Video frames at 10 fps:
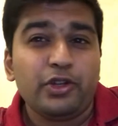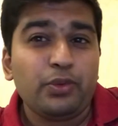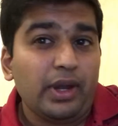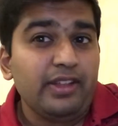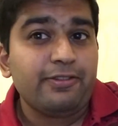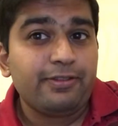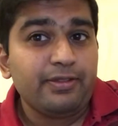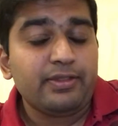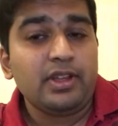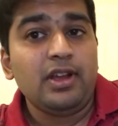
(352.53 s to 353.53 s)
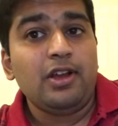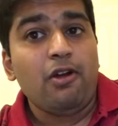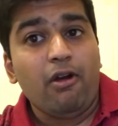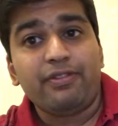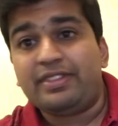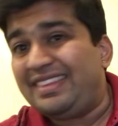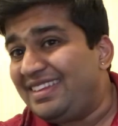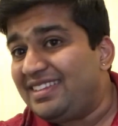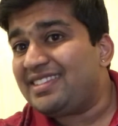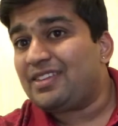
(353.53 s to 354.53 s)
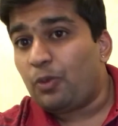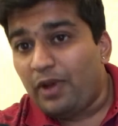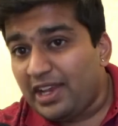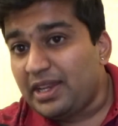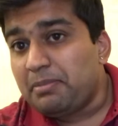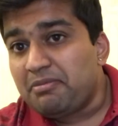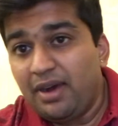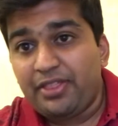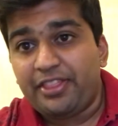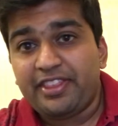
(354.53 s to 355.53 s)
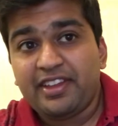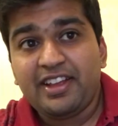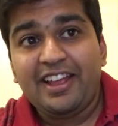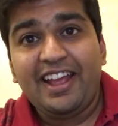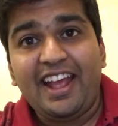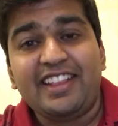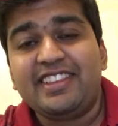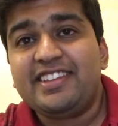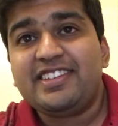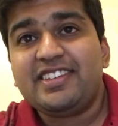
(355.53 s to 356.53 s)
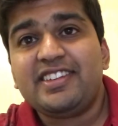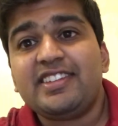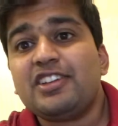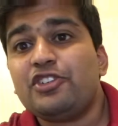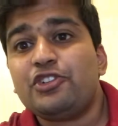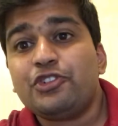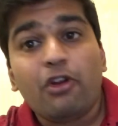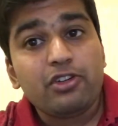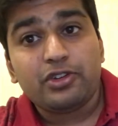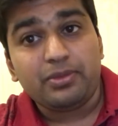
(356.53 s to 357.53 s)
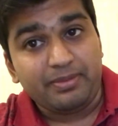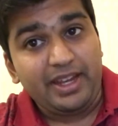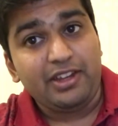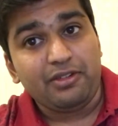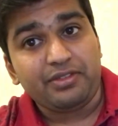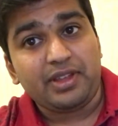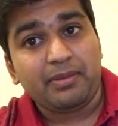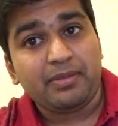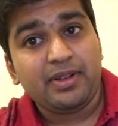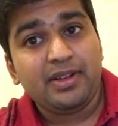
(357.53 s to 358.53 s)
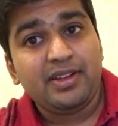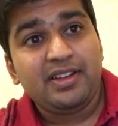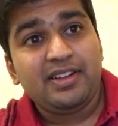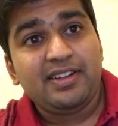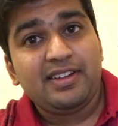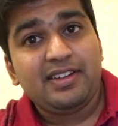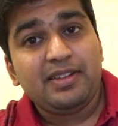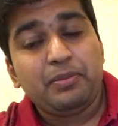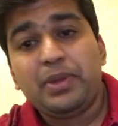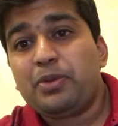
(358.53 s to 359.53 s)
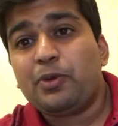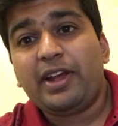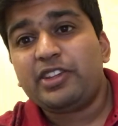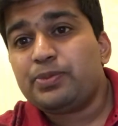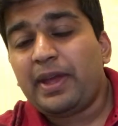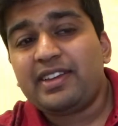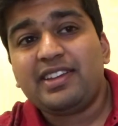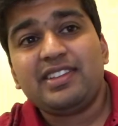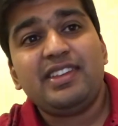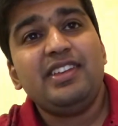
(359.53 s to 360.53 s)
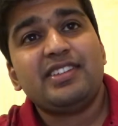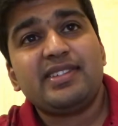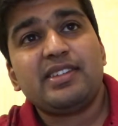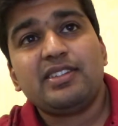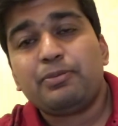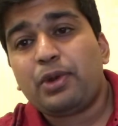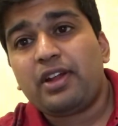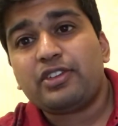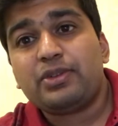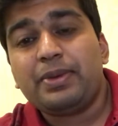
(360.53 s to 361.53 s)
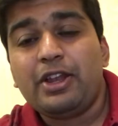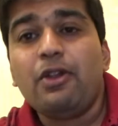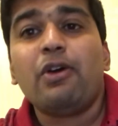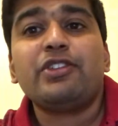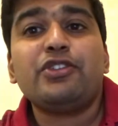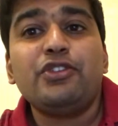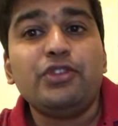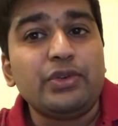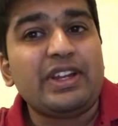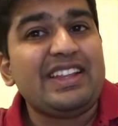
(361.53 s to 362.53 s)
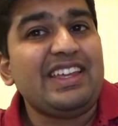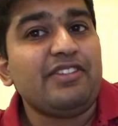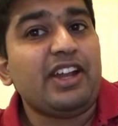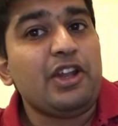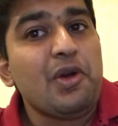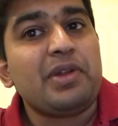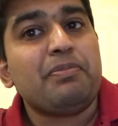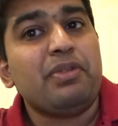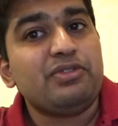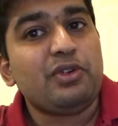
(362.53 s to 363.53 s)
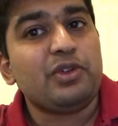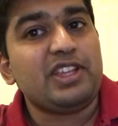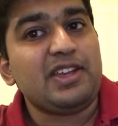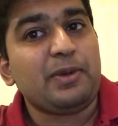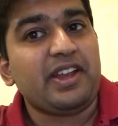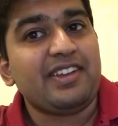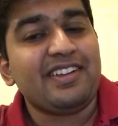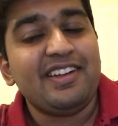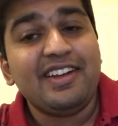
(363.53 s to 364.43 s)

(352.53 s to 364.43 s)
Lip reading: the 25th of this very month. And this is a shock to many of them. People were expecting these products to be launched during the event, not before the event.